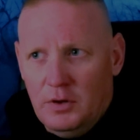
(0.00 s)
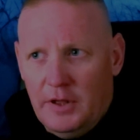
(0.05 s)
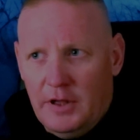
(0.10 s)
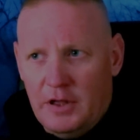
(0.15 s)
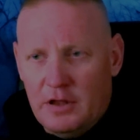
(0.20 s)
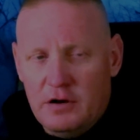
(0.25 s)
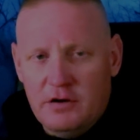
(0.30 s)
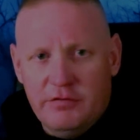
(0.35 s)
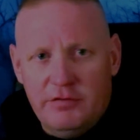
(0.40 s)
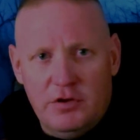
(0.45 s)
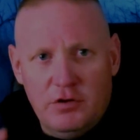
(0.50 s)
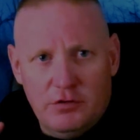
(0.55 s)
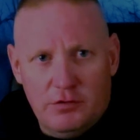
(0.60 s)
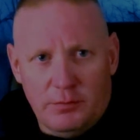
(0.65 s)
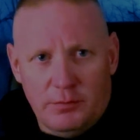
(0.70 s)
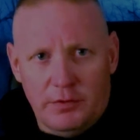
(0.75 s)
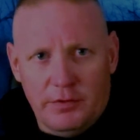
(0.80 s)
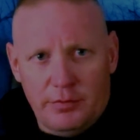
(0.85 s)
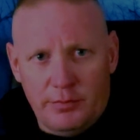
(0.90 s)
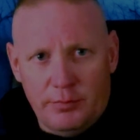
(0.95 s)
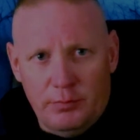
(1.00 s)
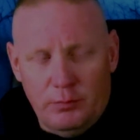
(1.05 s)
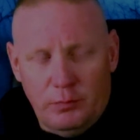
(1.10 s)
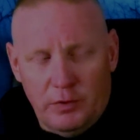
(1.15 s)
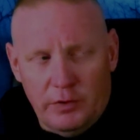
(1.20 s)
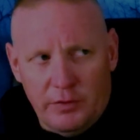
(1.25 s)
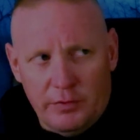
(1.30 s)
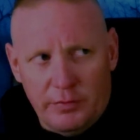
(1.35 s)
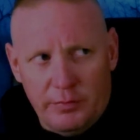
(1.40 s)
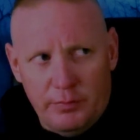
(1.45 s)
interviews with
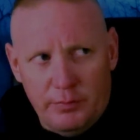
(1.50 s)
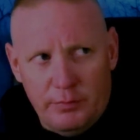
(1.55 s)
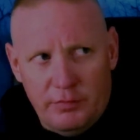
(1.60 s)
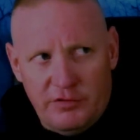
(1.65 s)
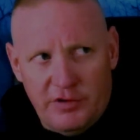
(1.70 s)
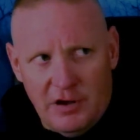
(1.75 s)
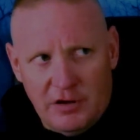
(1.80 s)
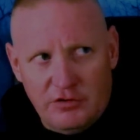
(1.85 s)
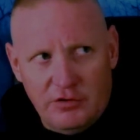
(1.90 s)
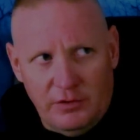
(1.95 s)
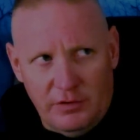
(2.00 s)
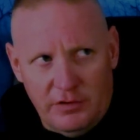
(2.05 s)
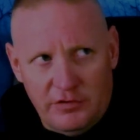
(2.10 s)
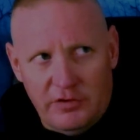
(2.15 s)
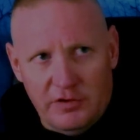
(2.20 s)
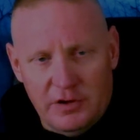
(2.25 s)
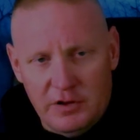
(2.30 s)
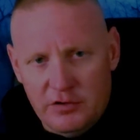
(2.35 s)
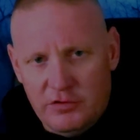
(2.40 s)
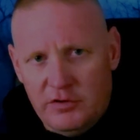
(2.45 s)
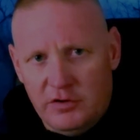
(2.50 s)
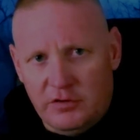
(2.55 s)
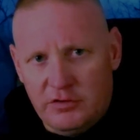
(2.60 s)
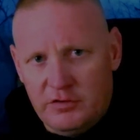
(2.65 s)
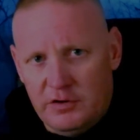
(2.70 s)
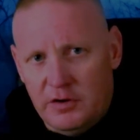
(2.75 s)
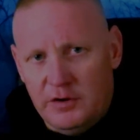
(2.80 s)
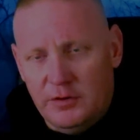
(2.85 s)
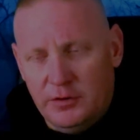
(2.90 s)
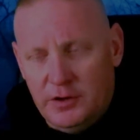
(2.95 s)
sexually sadistic
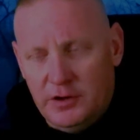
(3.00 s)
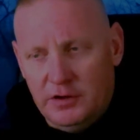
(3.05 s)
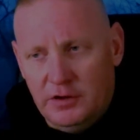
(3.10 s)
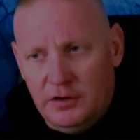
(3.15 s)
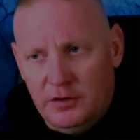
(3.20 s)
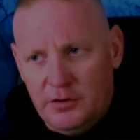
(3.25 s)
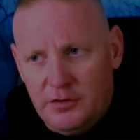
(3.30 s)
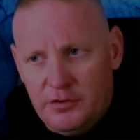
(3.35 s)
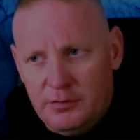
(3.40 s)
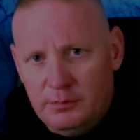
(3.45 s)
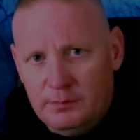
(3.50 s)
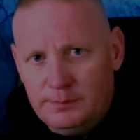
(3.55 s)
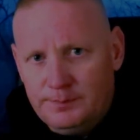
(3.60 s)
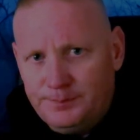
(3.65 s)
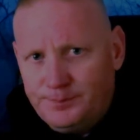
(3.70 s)
serial killers.